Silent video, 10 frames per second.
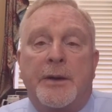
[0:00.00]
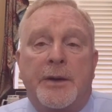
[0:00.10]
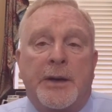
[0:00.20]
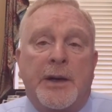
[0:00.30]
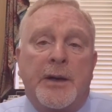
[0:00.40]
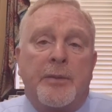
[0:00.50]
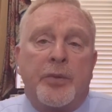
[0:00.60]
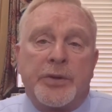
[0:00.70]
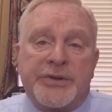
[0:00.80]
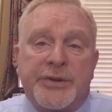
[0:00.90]
I'm
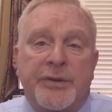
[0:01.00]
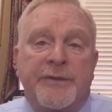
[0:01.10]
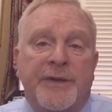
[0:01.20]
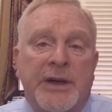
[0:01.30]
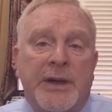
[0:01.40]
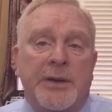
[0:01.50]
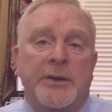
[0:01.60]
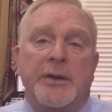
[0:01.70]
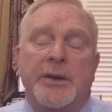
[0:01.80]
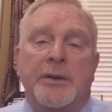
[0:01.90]
board
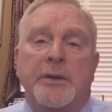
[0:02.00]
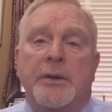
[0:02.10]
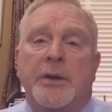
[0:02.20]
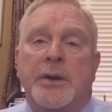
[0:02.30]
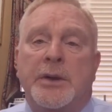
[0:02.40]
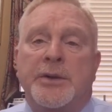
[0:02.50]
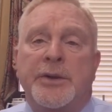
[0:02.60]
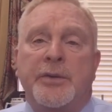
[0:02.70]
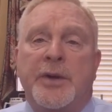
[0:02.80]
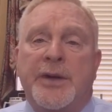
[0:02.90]
certified in
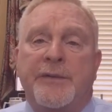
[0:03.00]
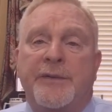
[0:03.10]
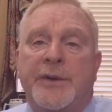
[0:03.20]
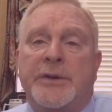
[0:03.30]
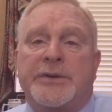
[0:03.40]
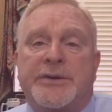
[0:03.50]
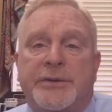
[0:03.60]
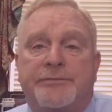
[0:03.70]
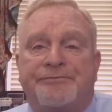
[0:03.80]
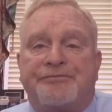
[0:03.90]
DUI defense.